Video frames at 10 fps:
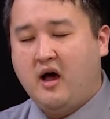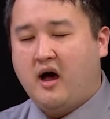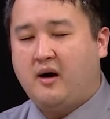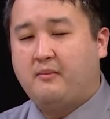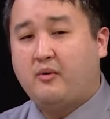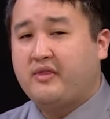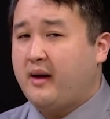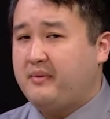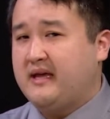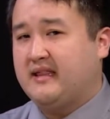But with
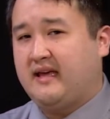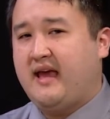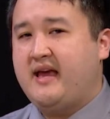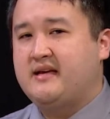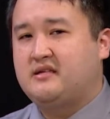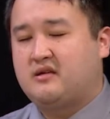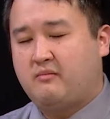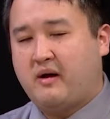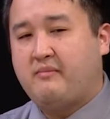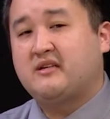that being the case,
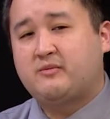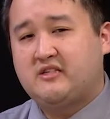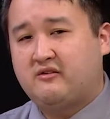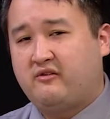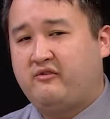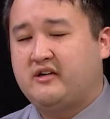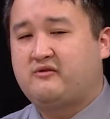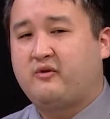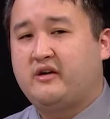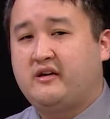my best piece of advice
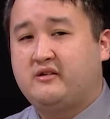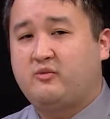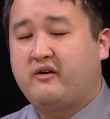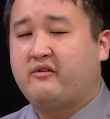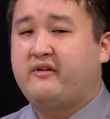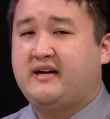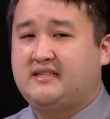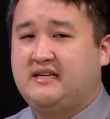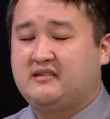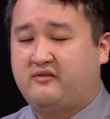for you is whatever
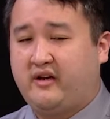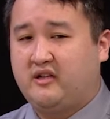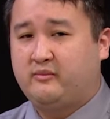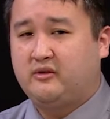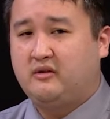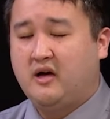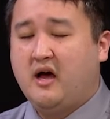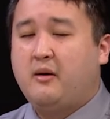vaccine is available,